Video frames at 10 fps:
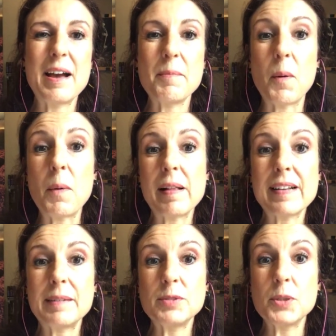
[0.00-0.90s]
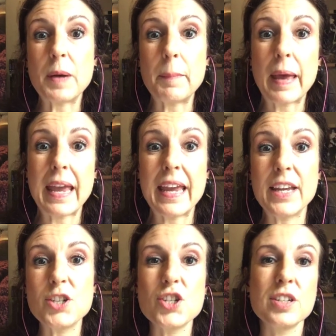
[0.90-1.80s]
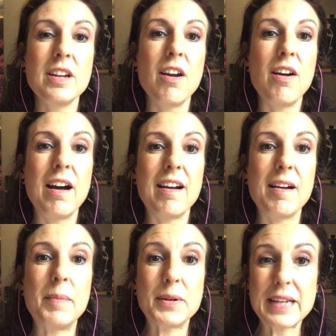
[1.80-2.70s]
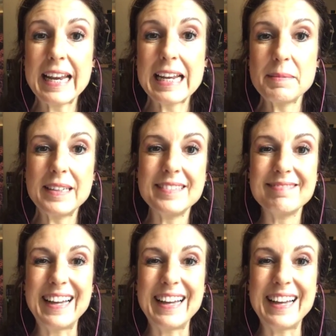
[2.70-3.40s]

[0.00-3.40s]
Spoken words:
Welcome to my page, Botanically,